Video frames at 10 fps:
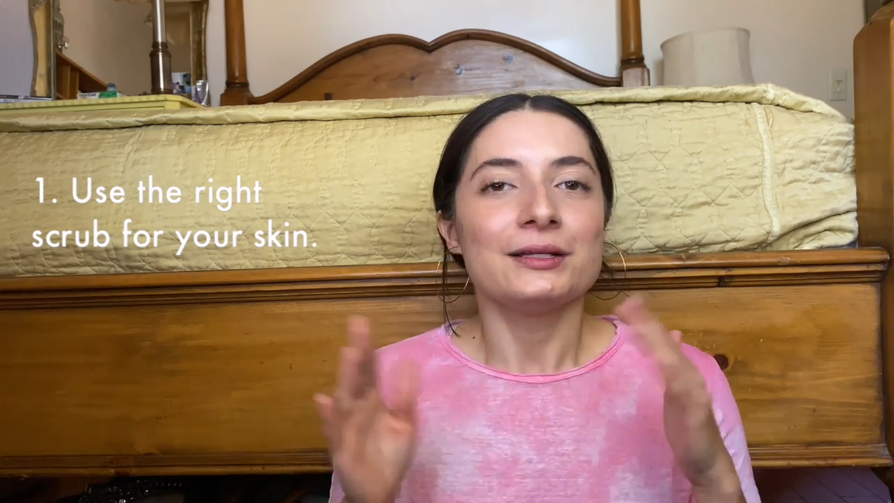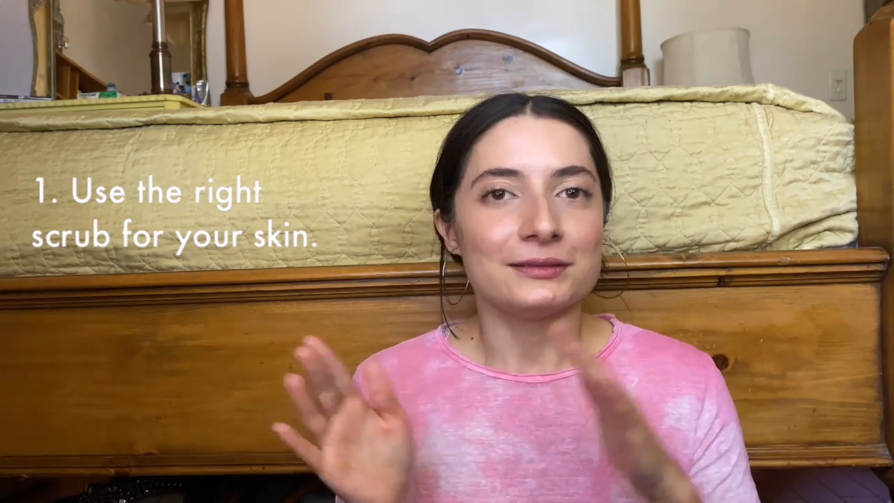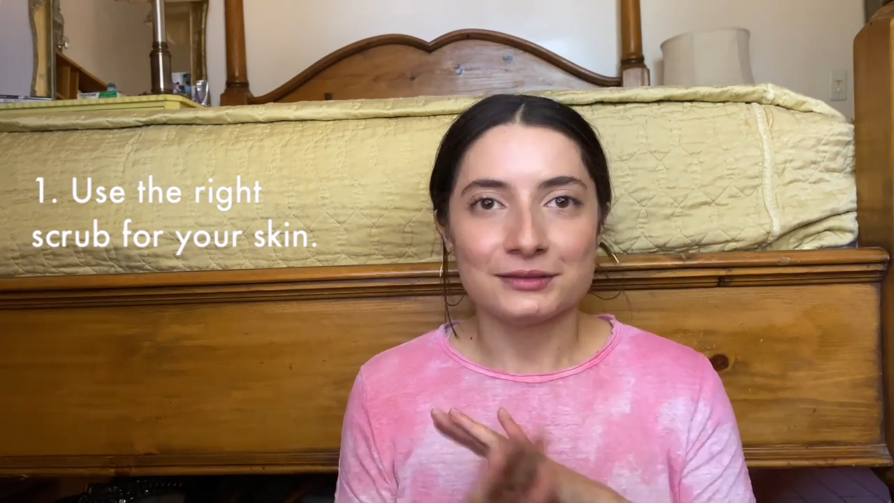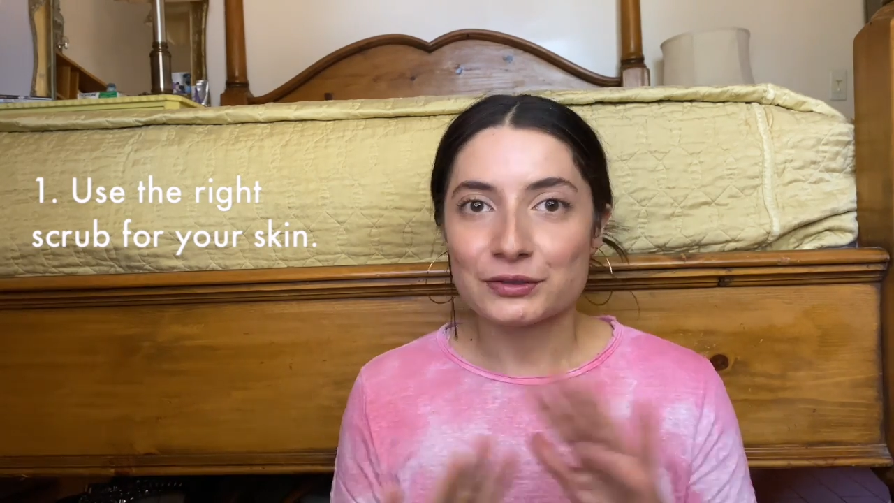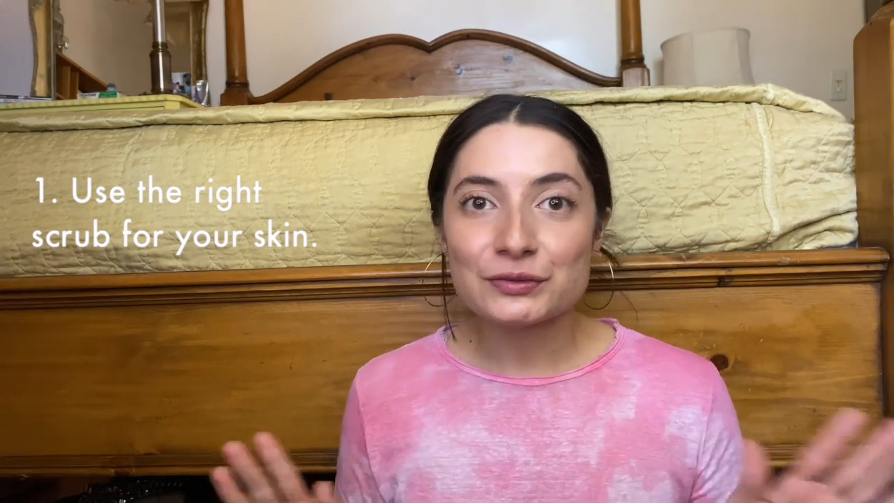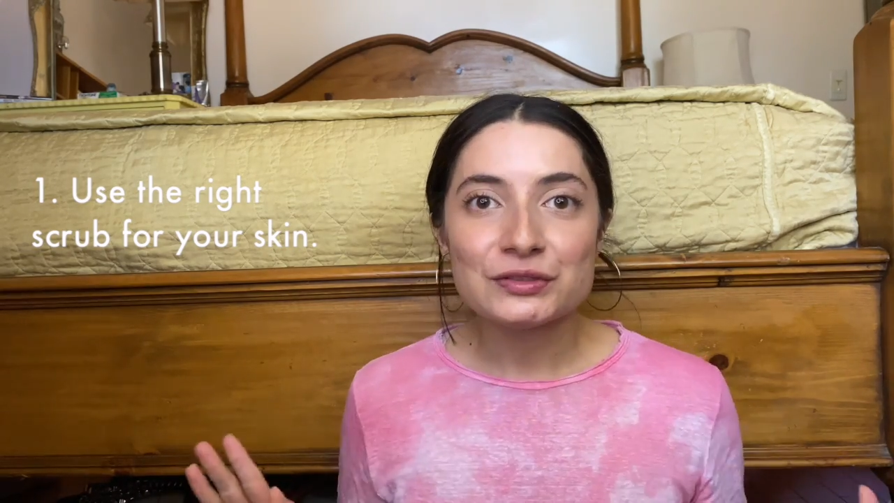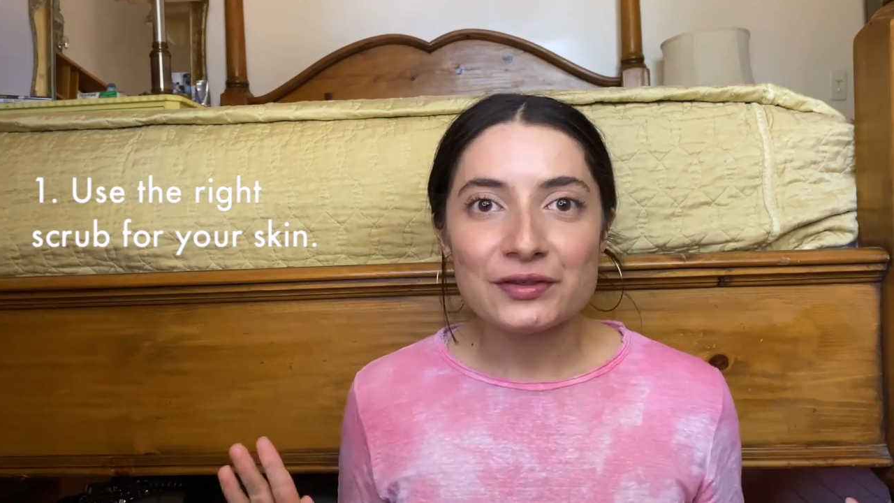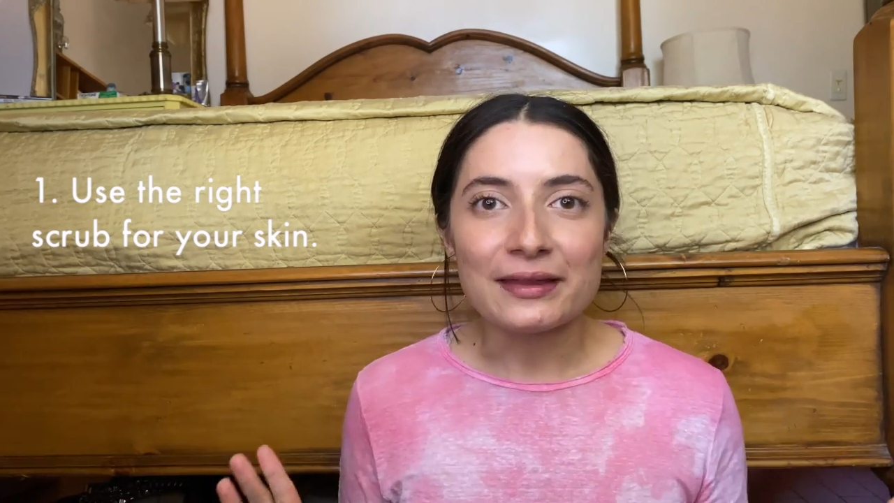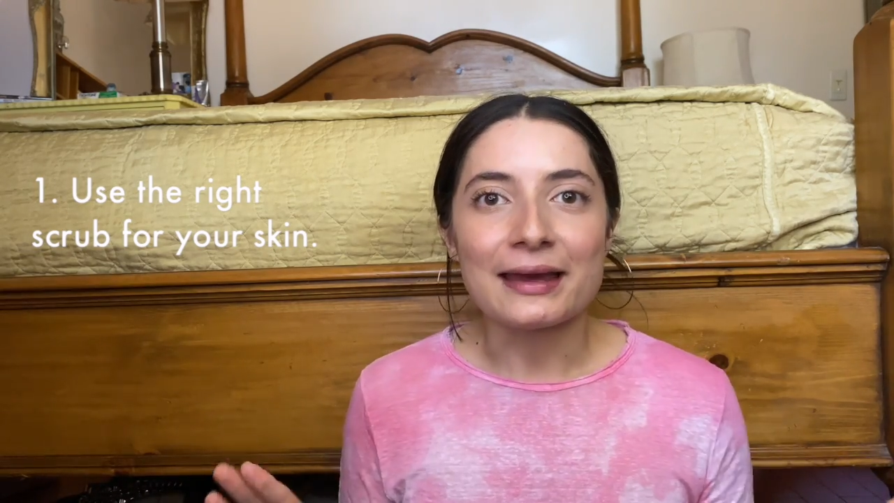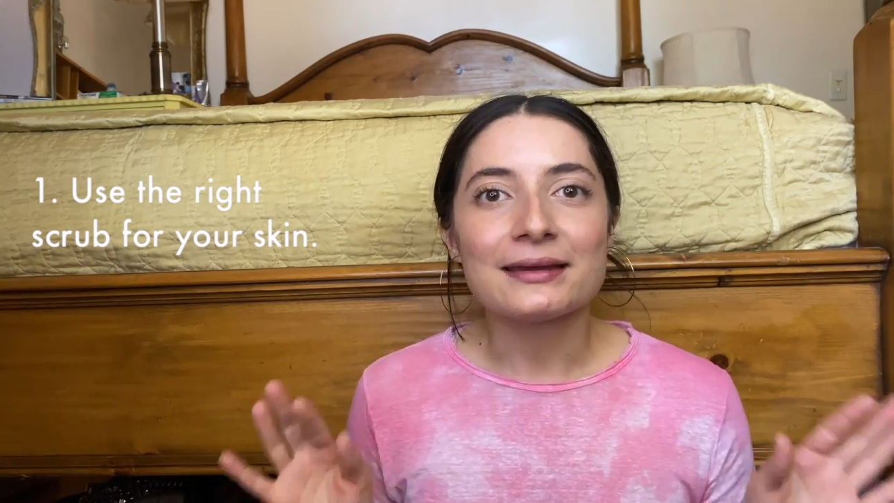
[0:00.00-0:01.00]
Don't
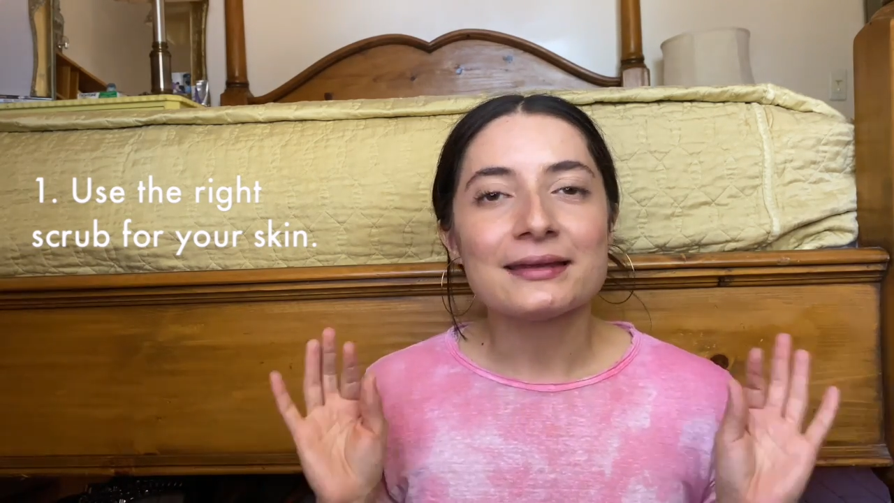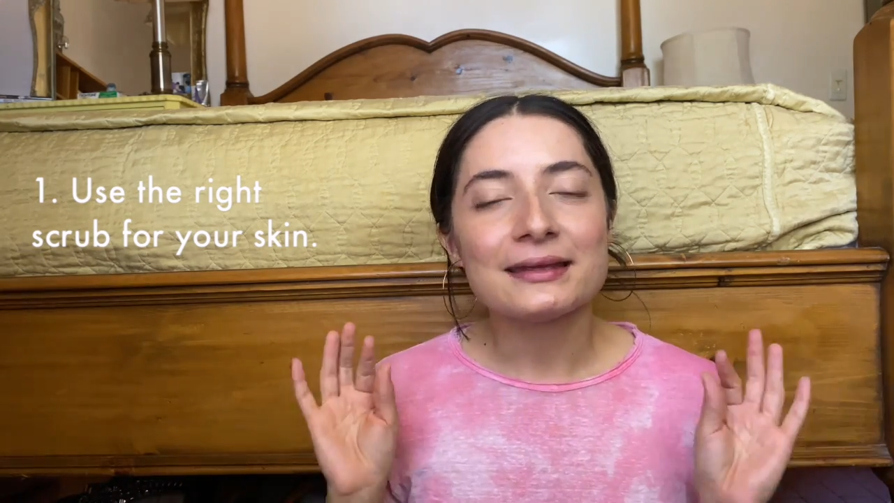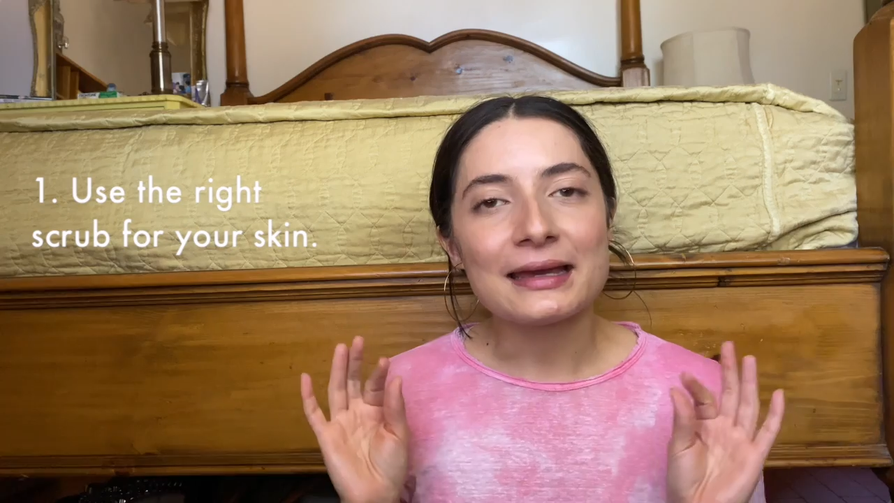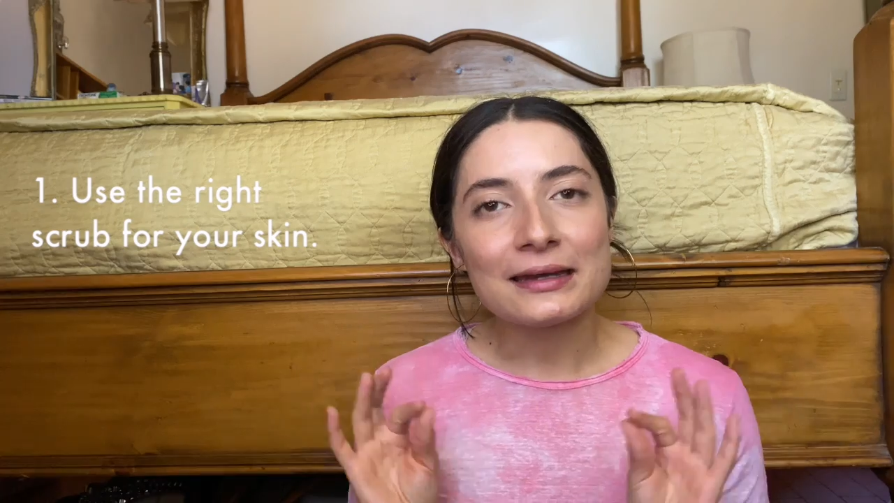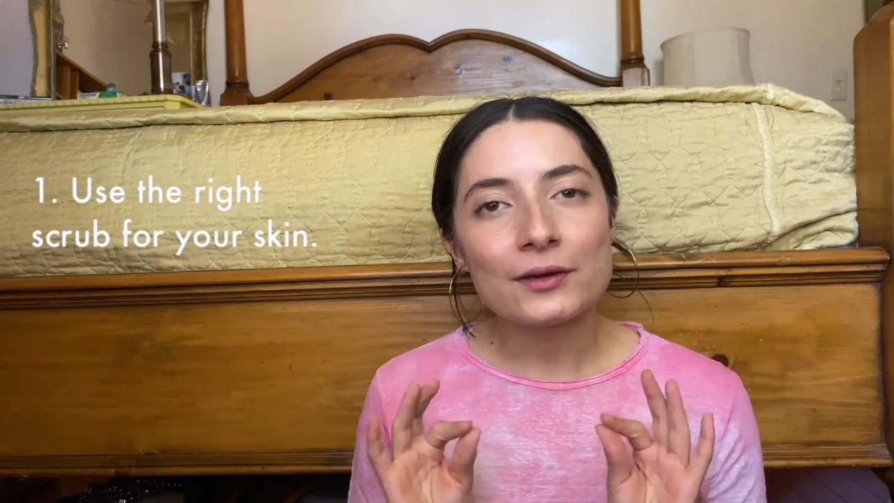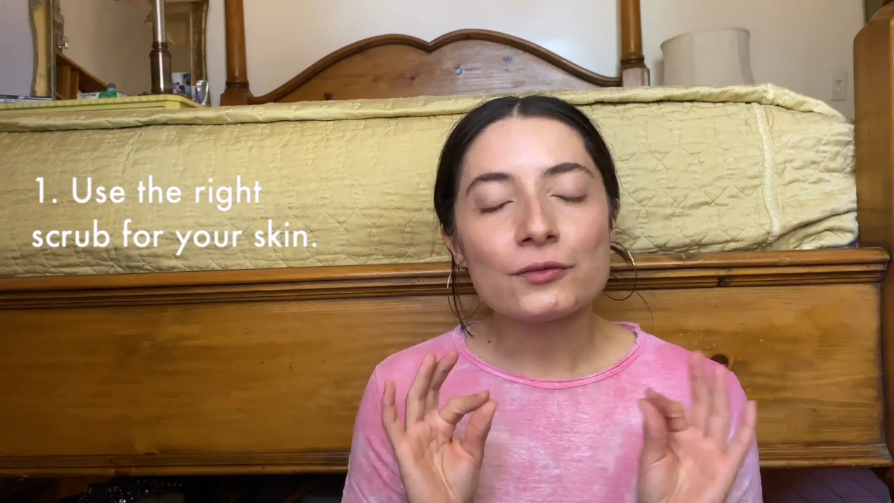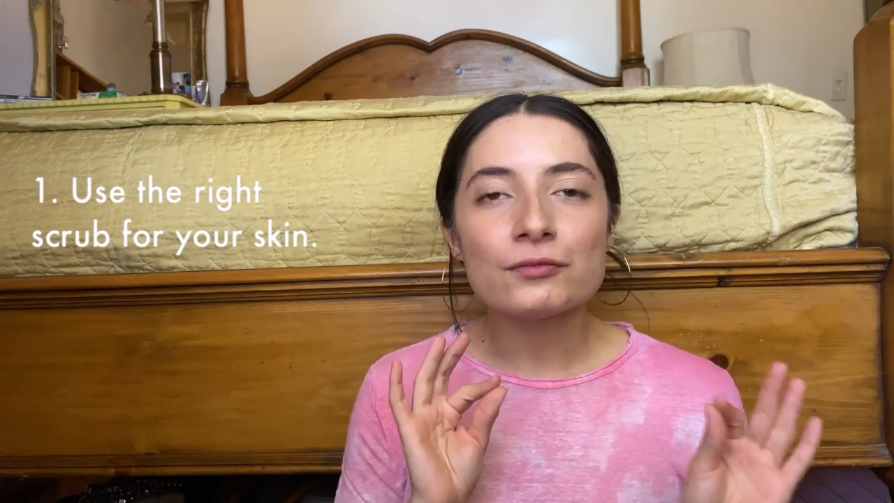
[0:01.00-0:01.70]
do that. Get a